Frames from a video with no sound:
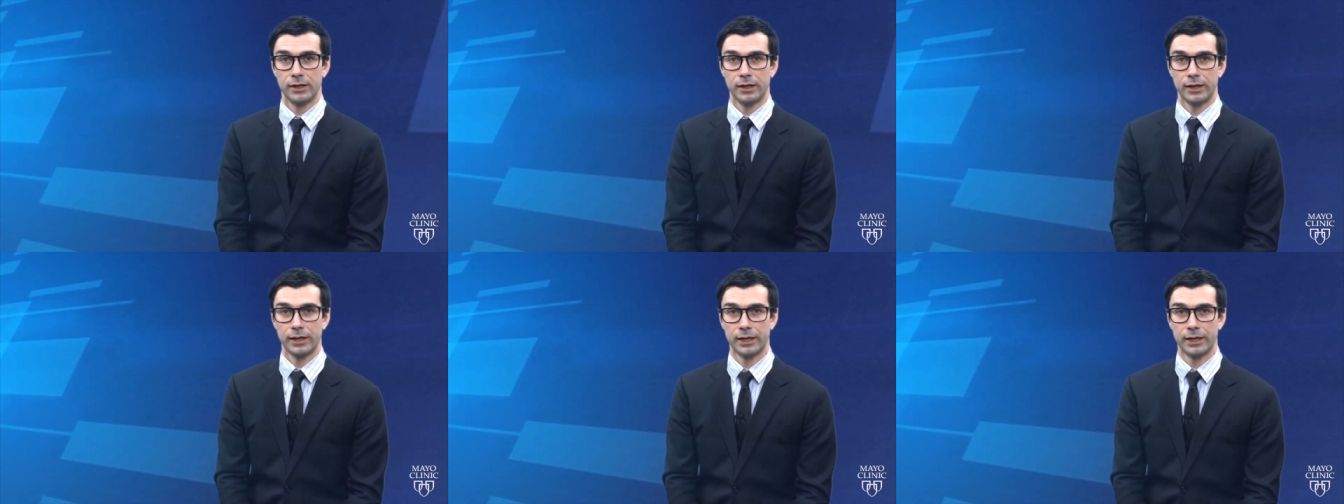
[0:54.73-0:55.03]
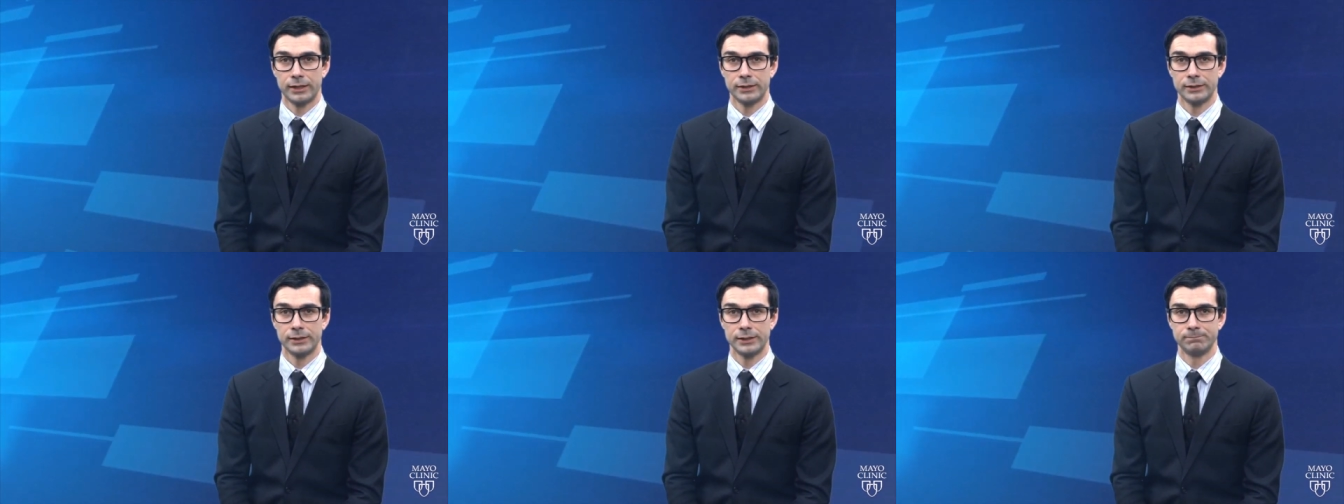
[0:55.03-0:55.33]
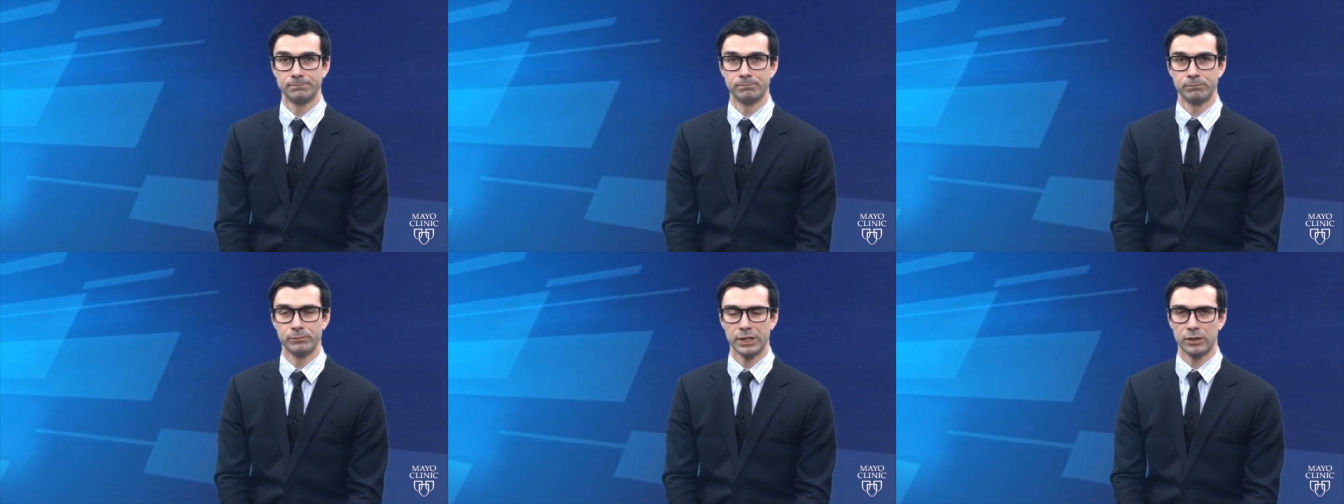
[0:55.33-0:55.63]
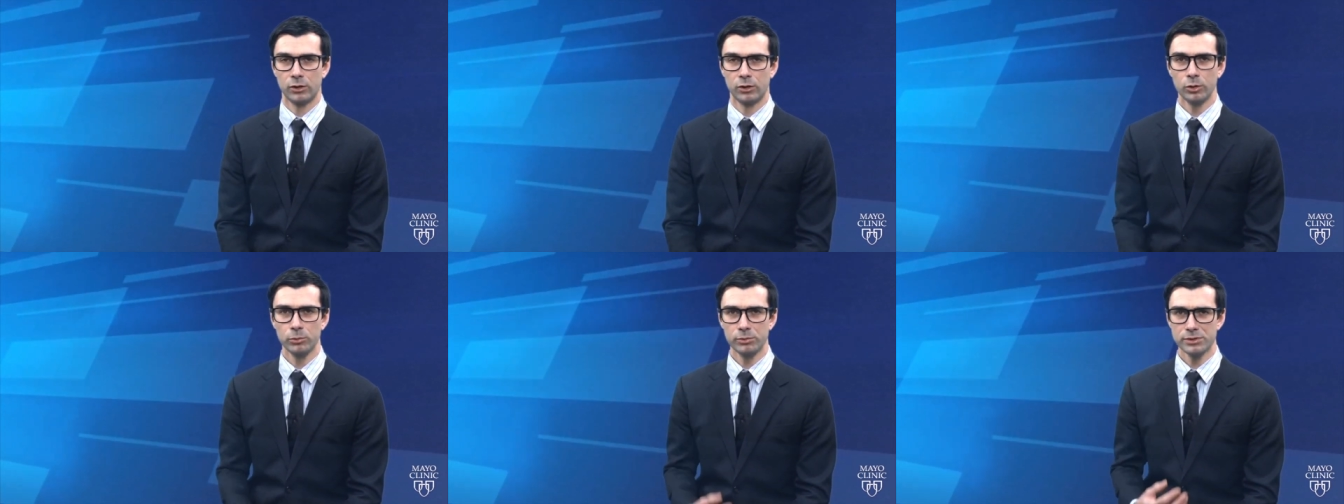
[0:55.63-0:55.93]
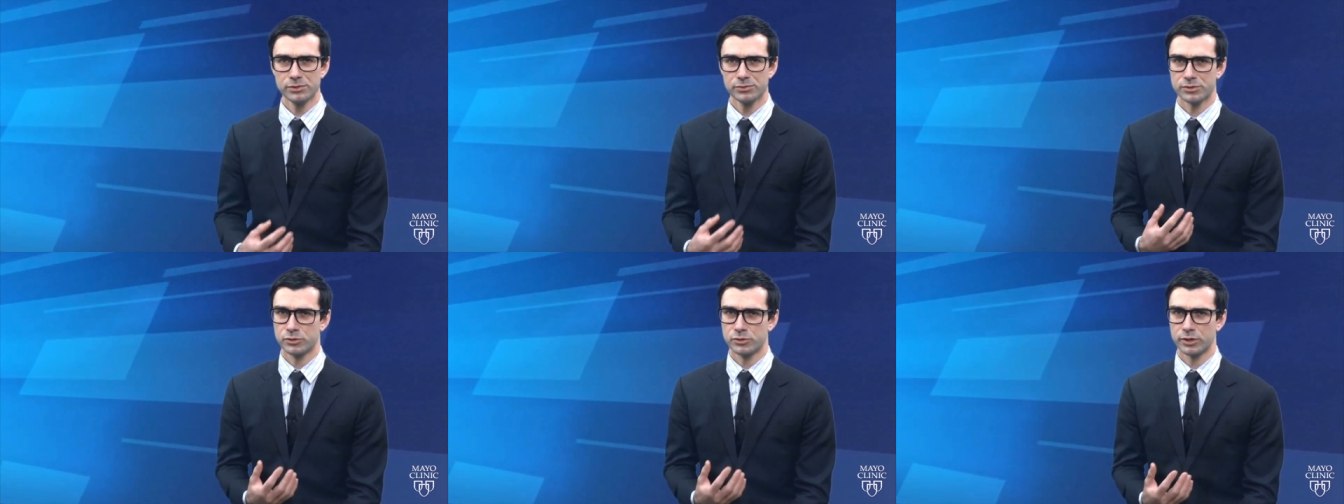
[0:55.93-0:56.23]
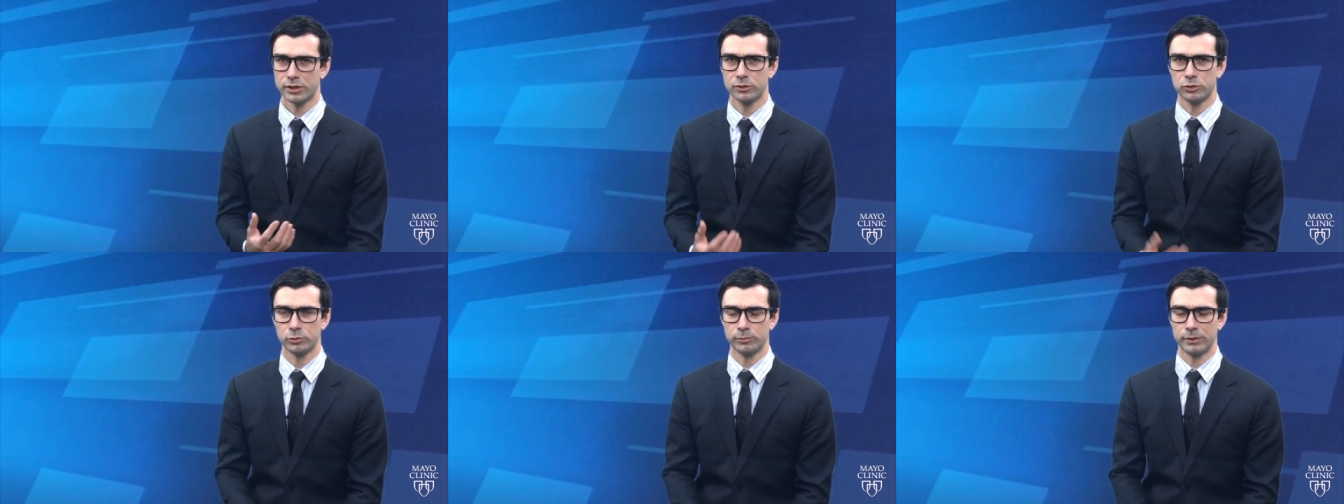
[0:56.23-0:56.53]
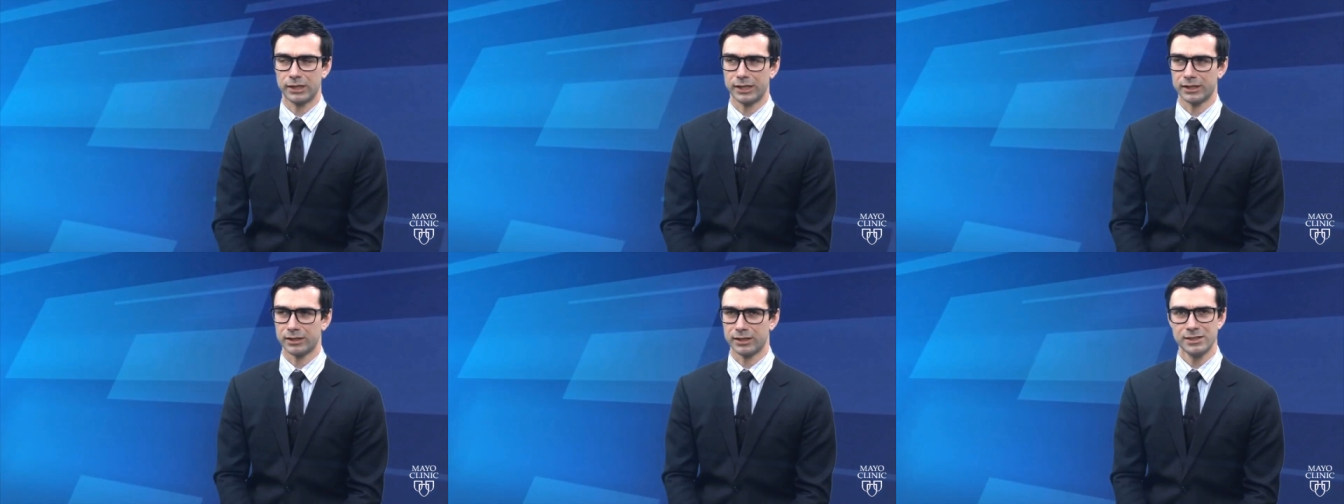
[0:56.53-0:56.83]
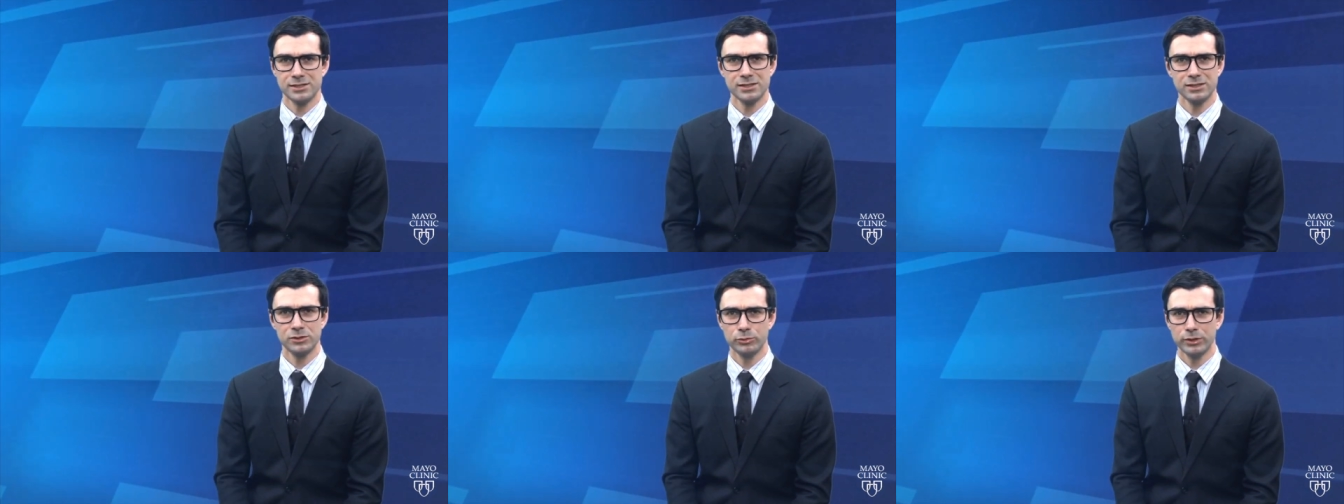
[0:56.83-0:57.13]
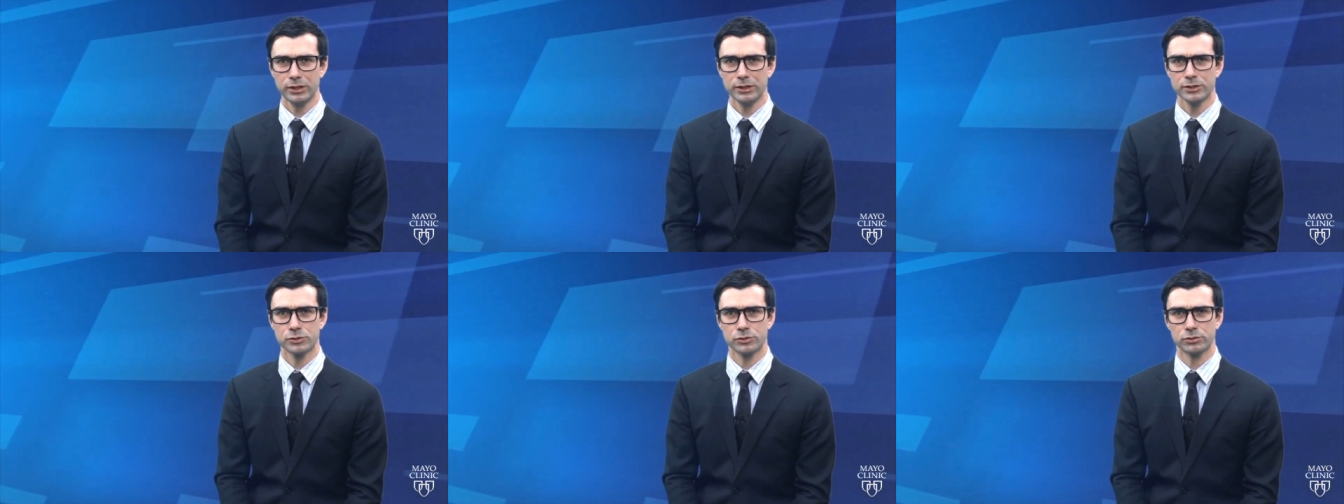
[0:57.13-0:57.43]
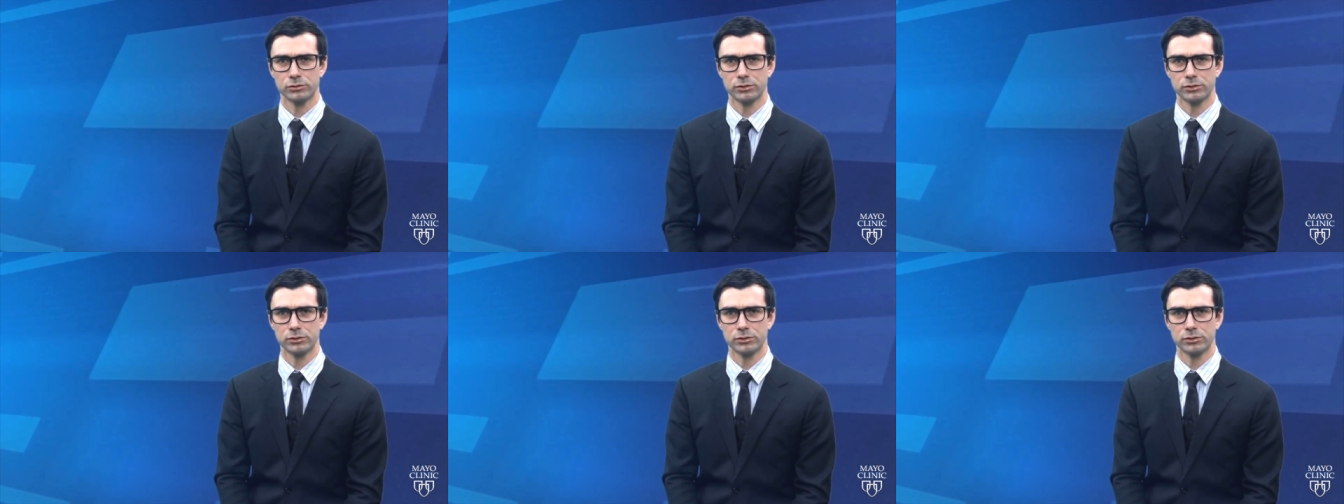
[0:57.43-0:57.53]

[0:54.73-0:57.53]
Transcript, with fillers: And um, it always was tricky to me, like, is it really true?